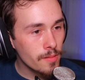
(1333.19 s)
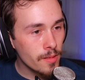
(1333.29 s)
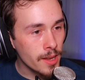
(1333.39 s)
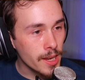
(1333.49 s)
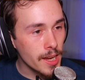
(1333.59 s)

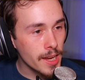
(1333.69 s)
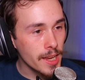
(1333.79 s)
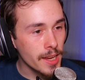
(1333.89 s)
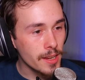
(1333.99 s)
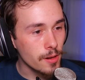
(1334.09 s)
like, I
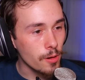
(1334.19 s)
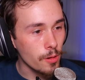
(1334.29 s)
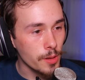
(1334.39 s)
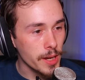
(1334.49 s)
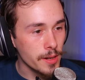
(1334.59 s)
can't get
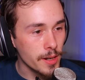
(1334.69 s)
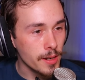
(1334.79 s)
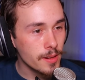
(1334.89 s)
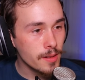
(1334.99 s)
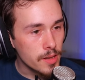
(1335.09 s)
coal down
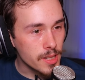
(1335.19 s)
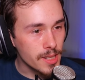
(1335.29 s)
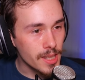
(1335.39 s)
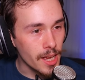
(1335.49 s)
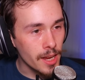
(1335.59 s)
here. Is
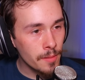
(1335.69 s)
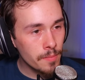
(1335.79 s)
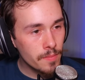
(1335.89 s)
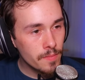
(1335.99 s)
this slime?